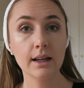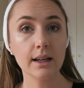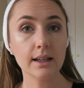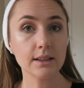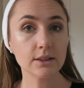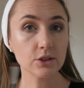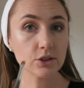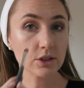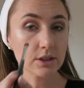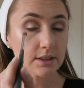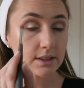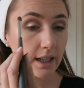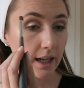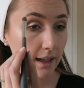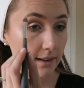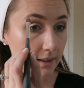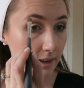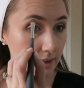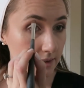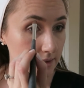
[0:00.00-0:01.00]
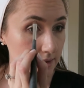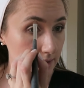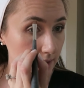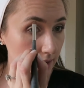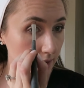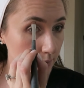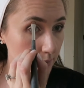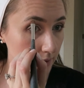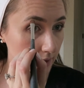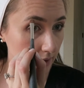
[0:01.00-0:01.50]
is just add that
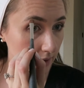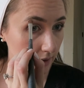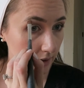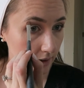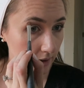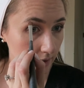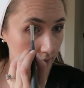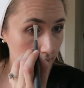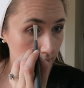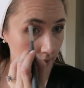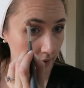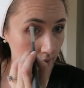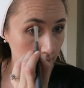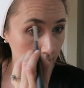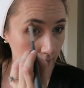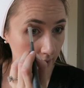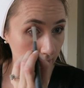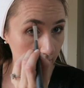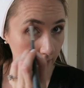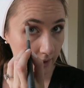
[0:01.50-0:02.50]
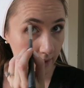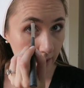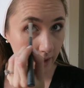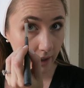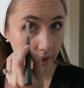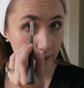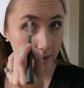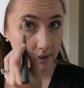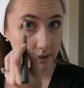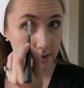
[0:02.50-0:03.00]
same color and
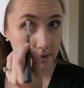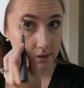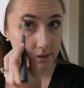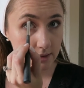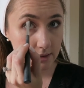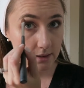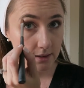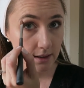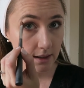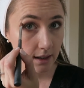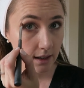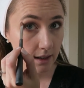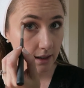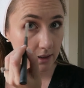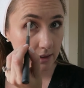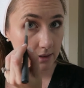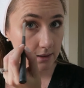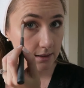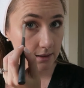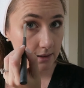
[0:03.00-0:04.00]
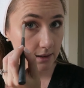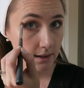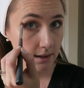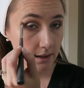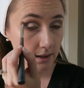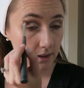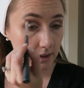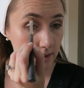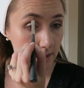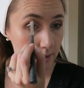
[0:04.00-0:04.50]
add it
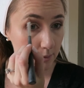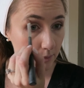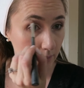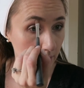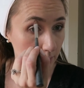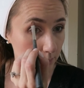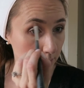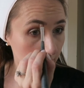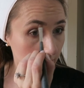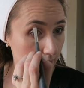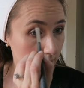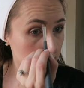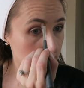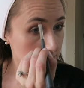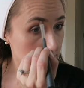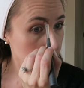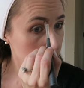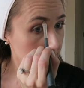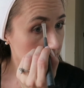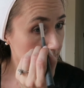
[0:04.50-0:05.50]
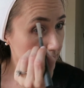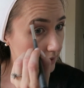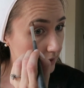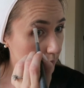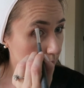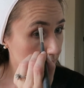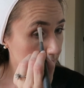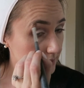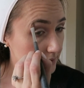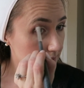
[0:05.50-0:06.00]
under my brow, just a
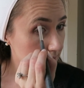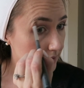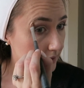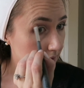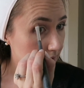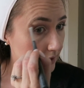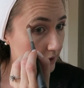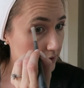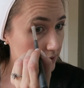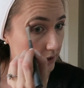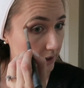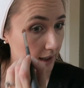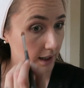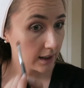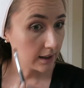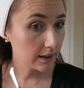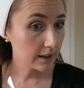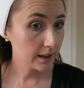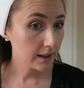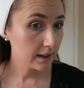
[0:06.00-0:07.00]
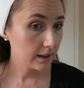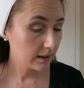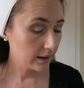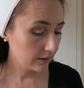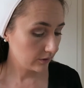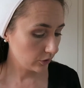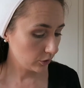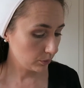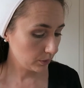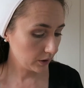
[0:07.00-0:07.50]
little bit. So now,
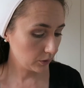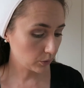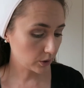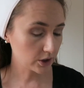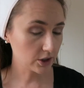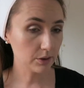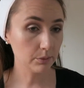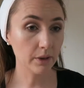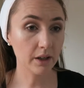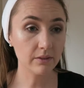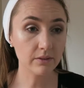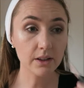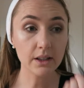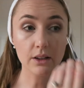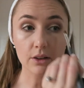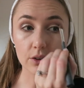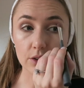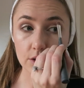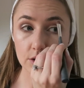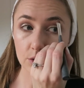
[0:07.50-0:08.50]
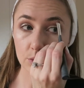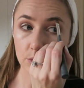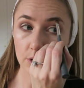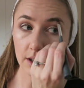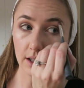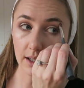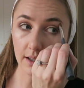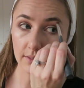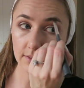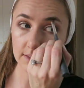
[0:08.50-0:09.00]
if you've been watching my videos, you would
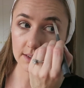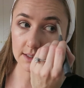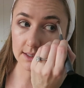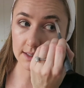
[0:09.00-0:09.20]
have